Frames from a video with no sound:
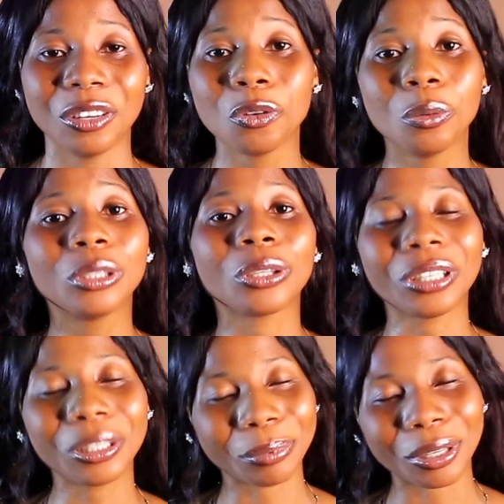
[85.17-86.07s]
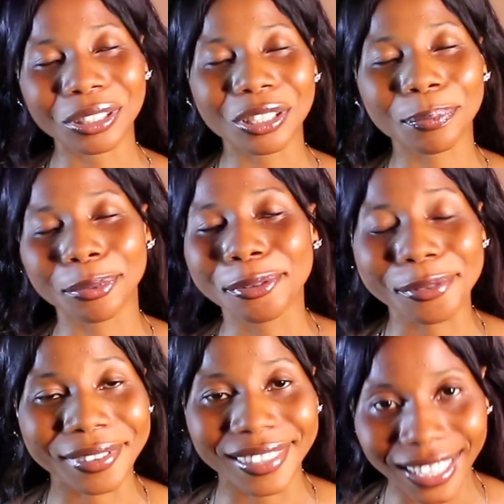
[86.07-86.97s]
We'll be talking about this book
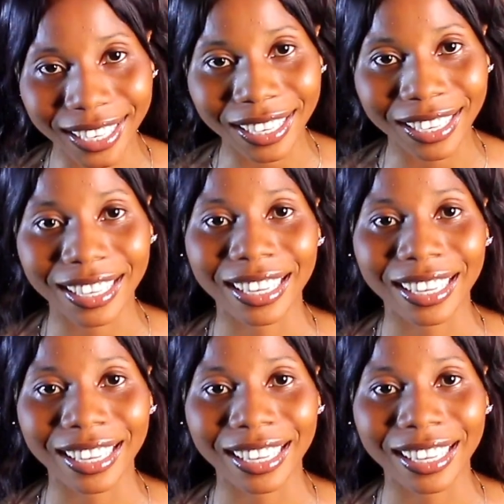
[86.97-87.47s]
today.